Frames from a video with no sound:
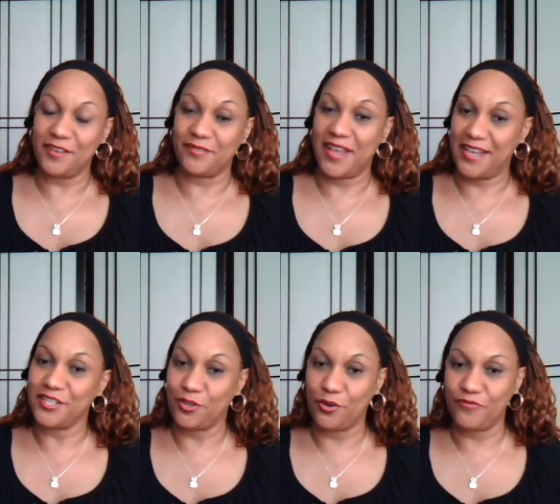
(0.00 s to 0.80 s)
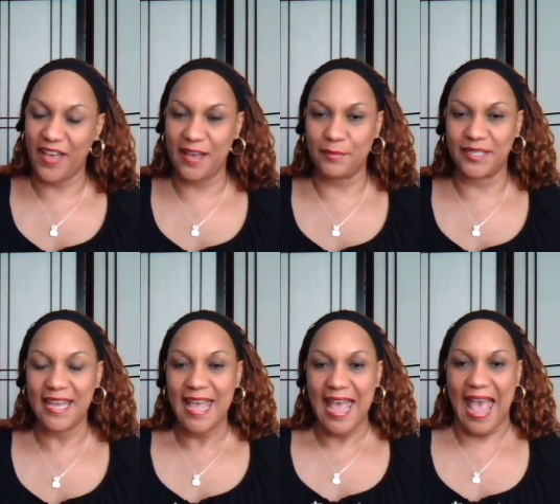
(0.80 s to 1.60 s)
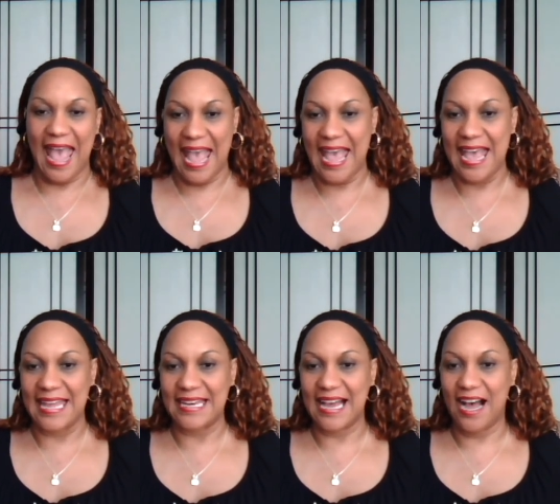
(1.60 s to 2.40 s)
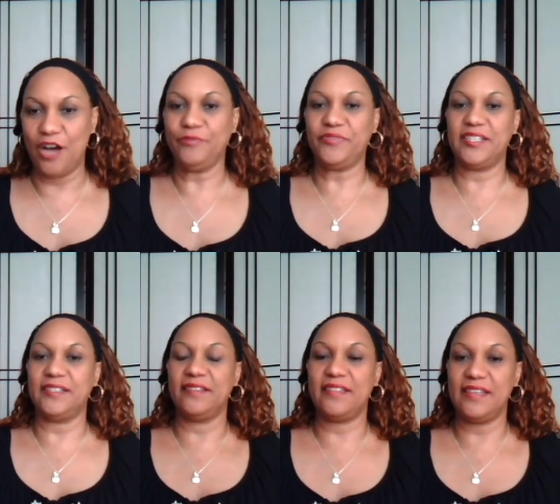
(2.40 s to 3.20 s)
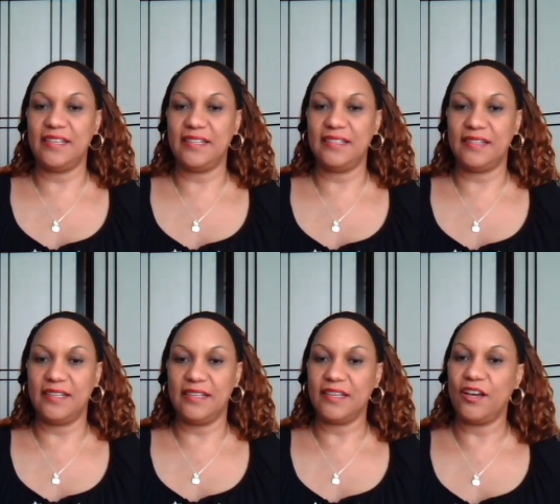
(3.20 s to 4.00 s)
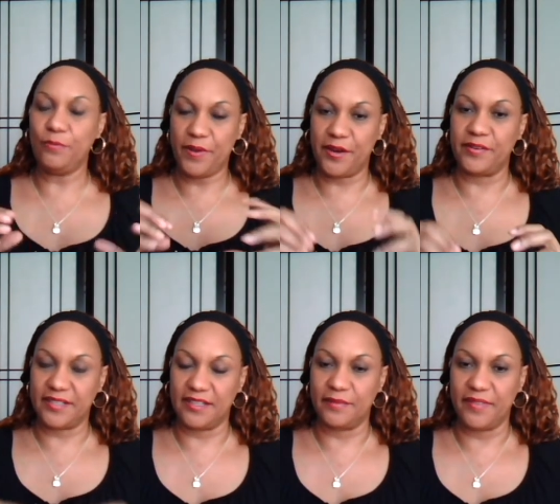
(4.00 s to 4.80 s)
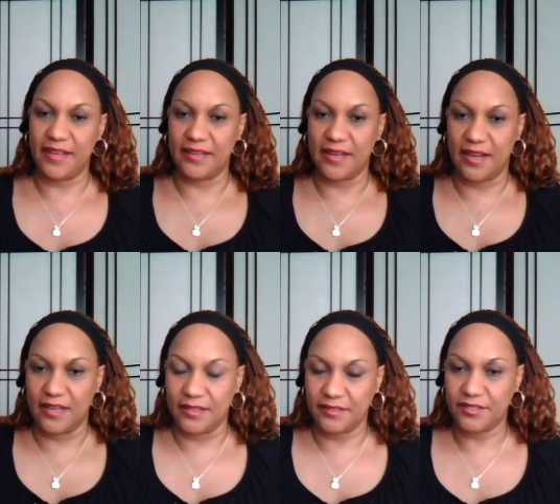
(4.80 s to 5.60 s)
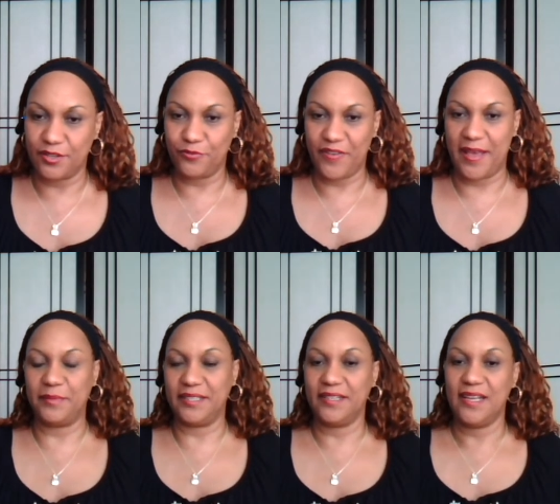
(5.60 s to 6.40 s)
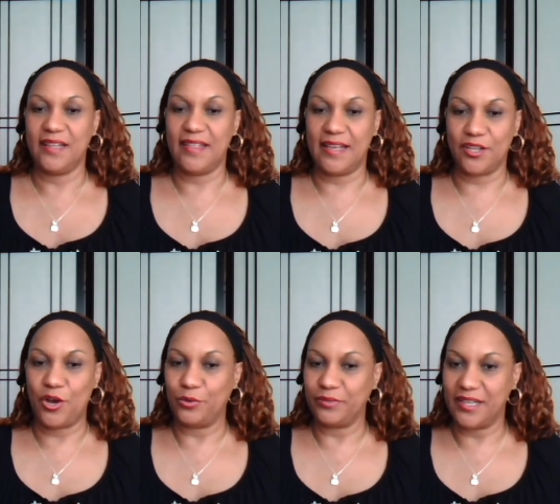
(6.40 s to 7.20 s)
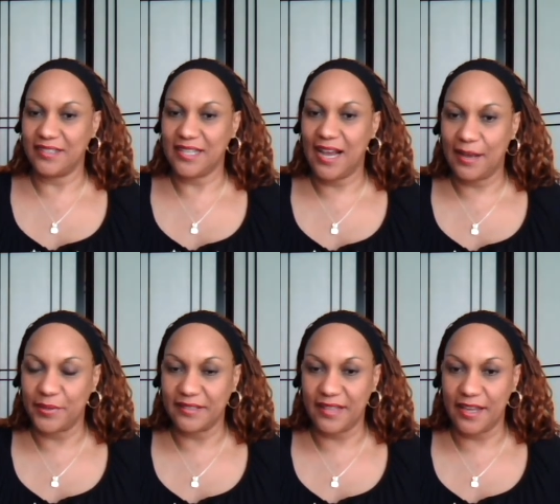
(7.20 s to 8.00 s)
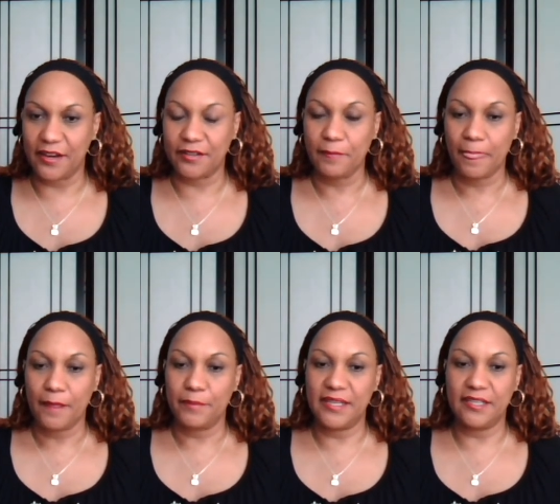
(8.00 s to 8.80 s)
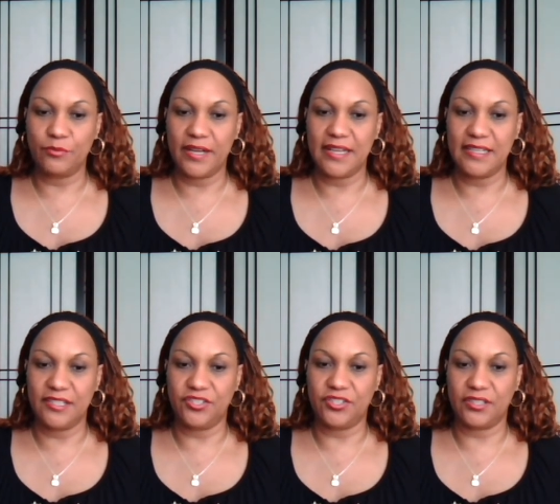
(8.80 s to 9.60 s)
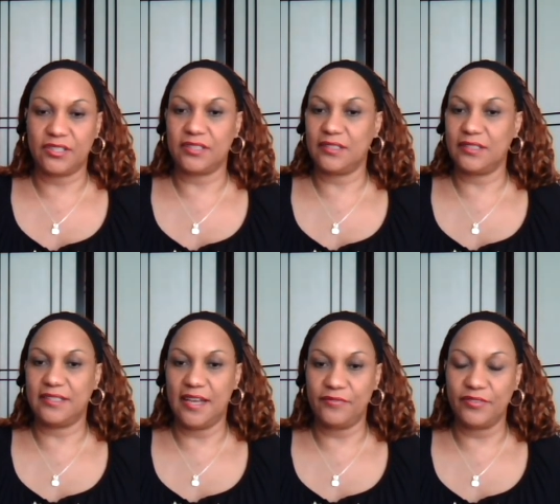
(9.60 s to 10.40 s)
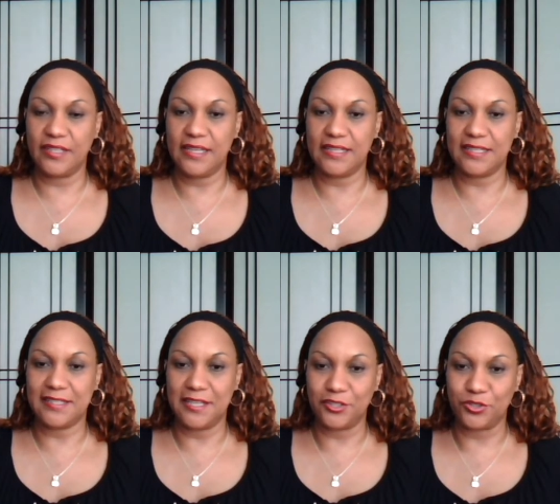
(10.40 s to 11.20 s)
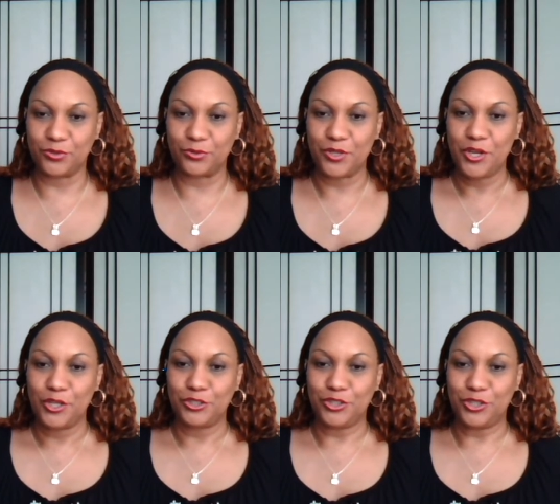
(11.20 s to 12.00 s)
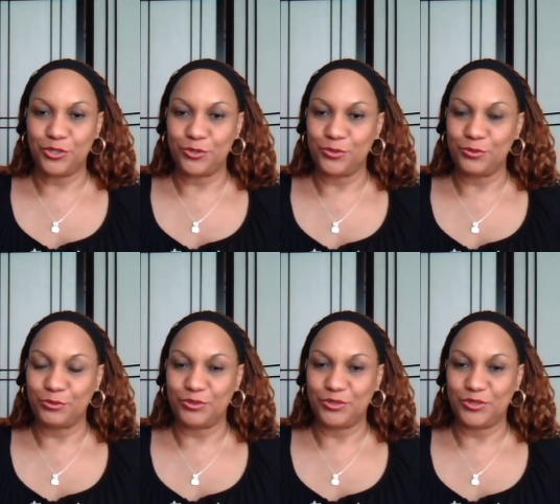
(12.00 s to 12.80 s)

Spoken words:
of a soul family, and often the co-parents of that soul family. That's a whole nother topic there. But anyway, it is just definitely essential to